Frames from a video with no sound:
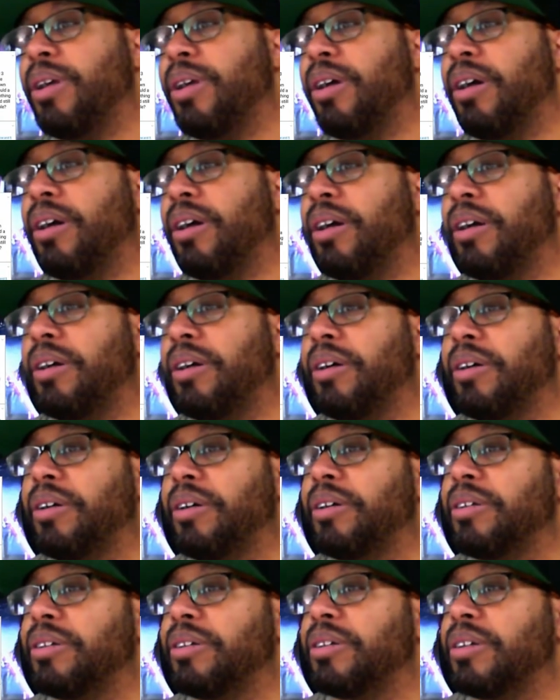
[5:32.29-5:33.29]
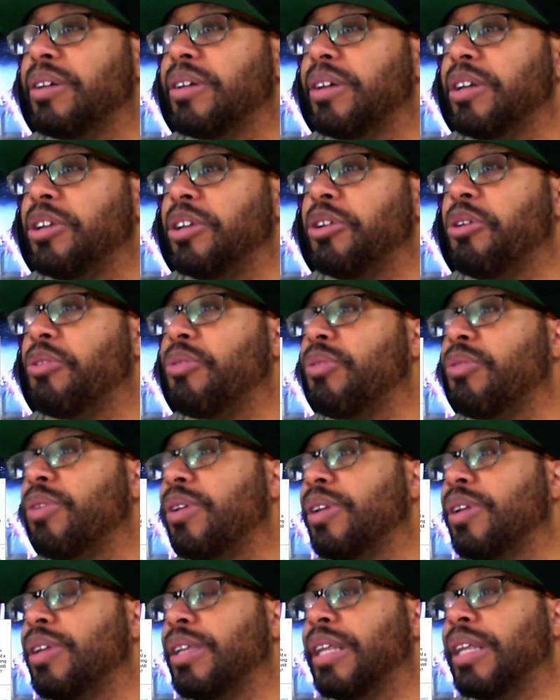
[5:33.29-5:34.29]
Uh, you know,
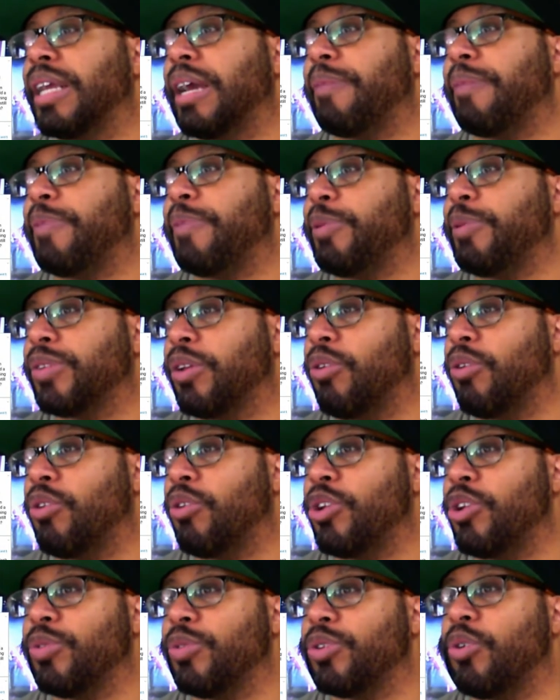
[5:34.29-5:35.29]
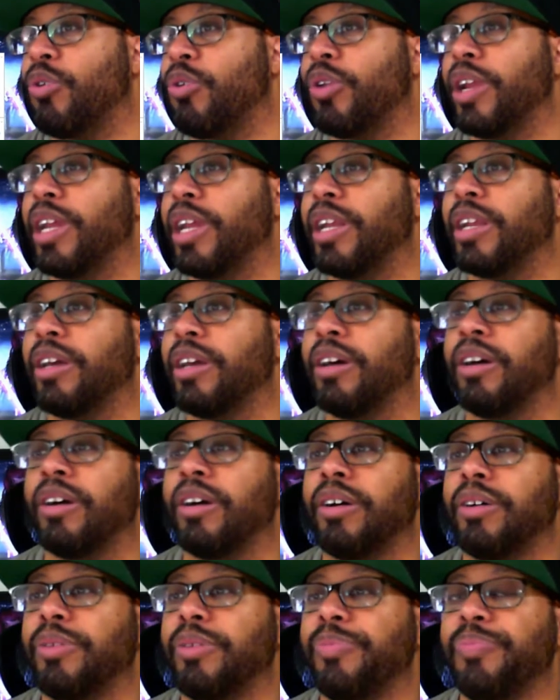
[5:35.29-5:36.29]
you got people say, "Oh, you was only in
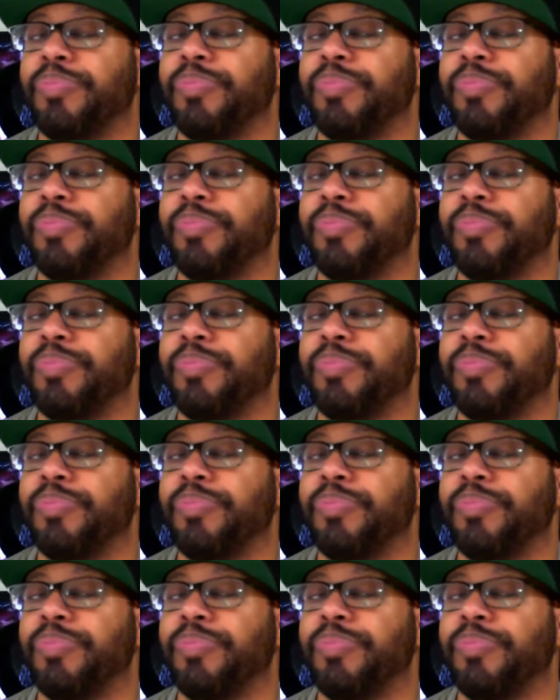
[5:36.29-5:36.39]
uh,